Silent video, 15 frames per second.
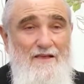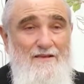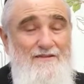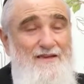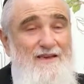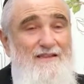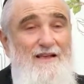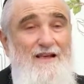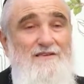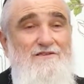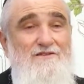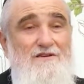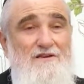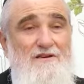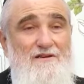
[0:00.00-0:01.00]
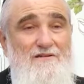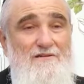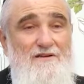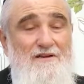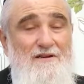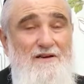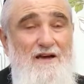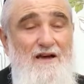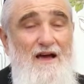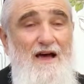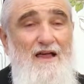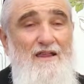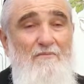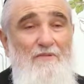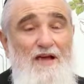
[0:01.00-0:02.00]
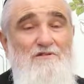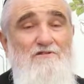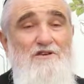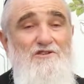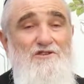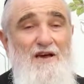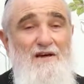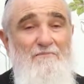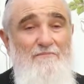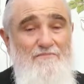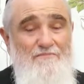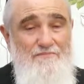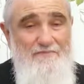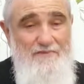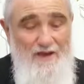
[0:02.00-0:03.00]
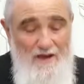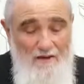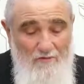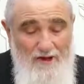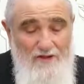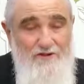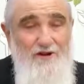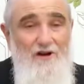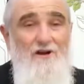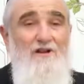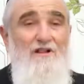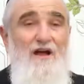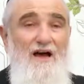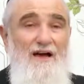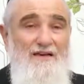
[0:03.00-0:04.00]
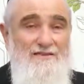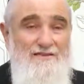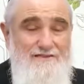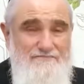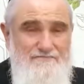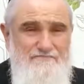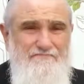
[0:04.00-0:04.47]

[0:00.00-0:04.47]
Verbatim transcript: sit in that sukkah, and then Bezer Hashem, we internalize